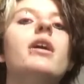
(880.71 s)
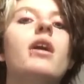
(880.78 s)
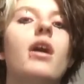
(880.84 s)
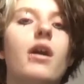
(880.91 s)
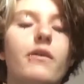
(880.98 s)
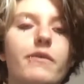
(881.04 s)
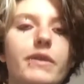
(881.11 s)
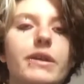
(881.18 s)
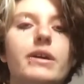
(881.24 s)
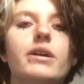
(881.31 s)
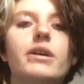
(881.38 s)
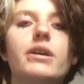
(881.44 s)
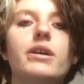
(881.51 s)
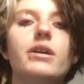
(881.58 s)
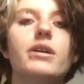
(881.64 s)
of
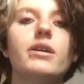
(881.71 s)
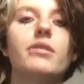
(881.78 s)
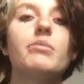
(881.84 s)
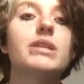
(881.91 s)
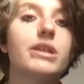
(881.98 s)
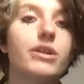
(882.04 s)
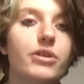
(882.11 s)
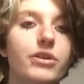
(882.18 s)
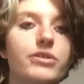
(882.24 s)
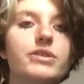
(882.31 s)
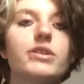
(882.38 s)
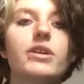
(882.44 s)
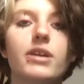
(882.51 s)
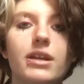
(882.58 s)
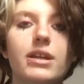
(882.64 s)
the materials you're
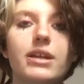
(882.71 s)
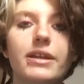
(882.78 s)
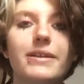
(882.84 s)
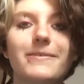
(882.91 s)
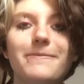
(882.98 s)
gonna need.